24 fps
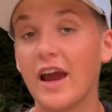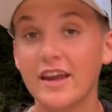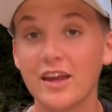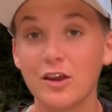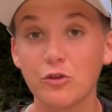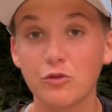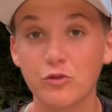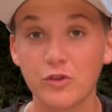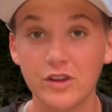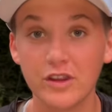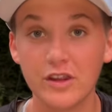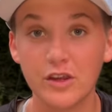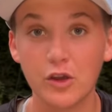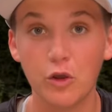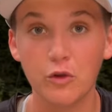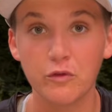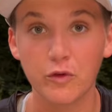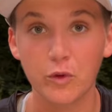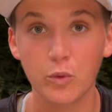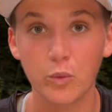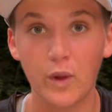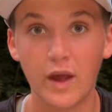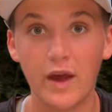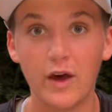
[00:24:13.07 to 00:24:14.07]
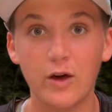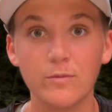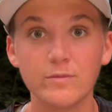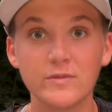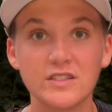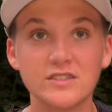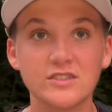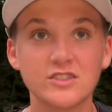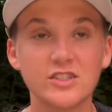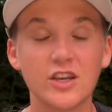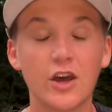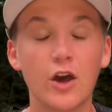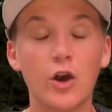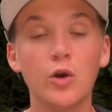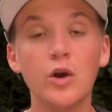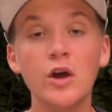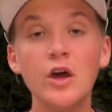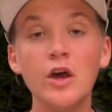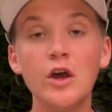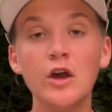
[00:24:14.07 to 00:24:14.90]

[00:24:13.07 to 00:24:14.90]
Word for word: get really overwhelmed and so